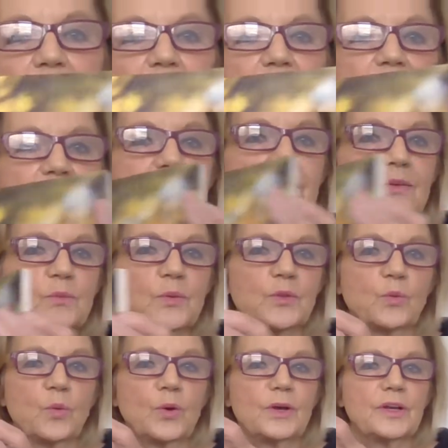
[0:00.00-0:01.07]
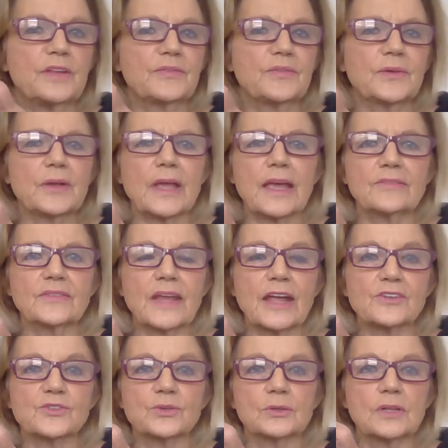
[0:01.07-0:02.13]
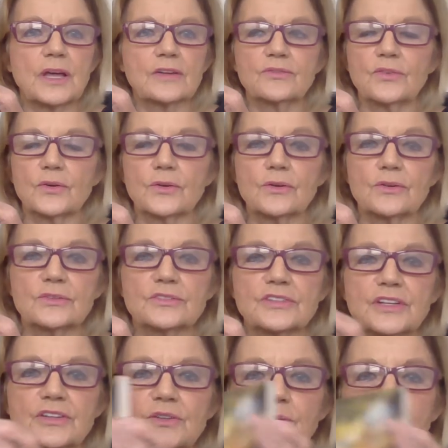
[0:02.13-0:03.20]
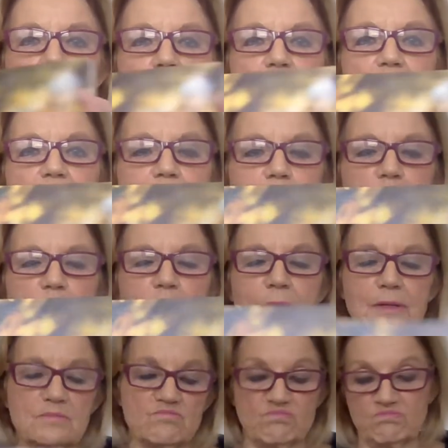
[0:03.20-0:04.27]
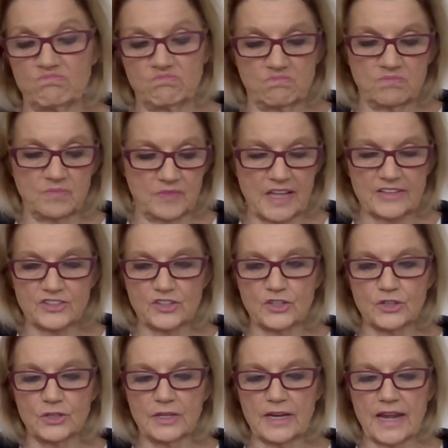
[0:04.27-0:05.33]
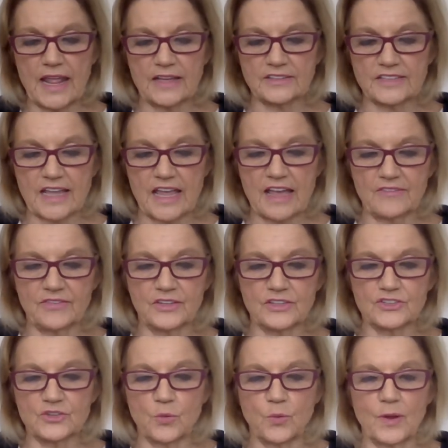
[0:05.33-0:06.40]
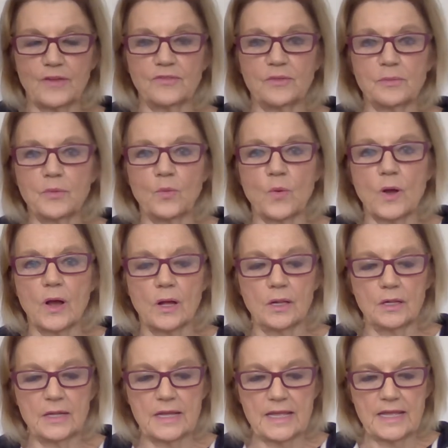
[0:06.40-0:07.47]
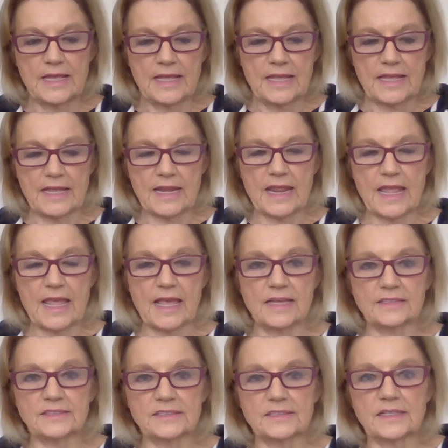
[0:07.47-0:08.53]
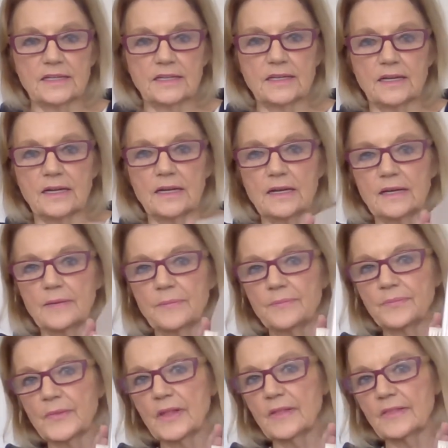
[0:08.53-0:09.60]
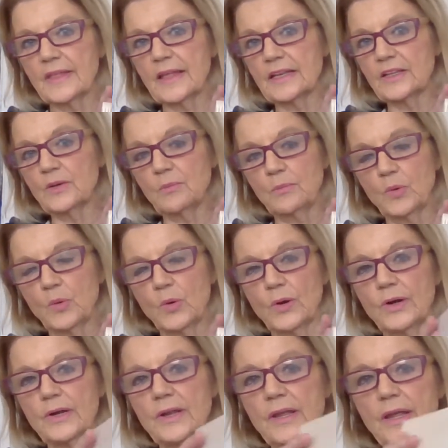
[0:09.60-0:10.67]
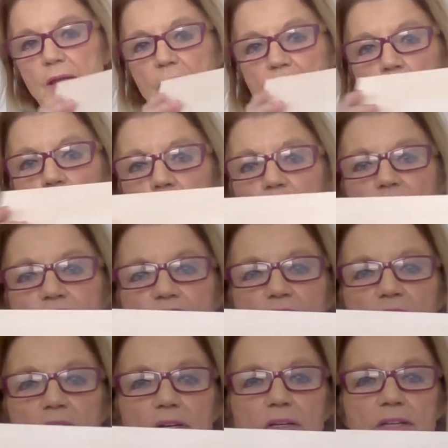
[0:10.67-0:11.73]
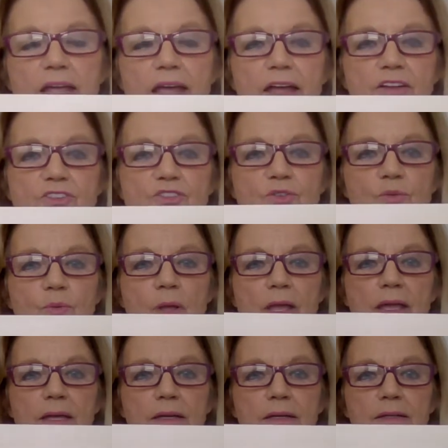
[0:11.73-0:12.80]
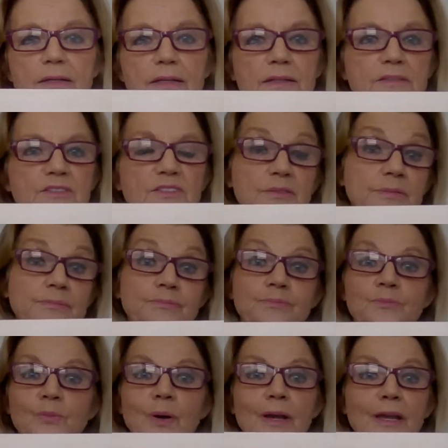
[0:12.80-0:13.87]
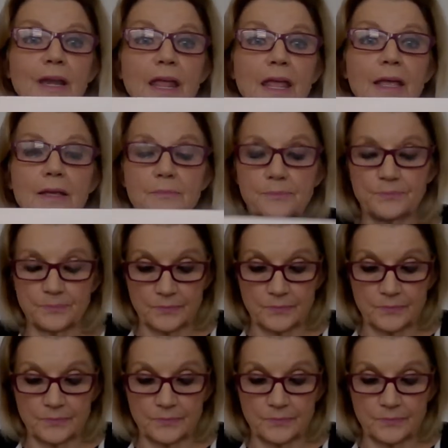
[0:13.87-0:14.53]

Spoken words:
I like it with wood. If you have natural light photos that you want to complement, that's good. It hangs a ½ inch away from the wall. It has that little board which attached, and it's ready to hang.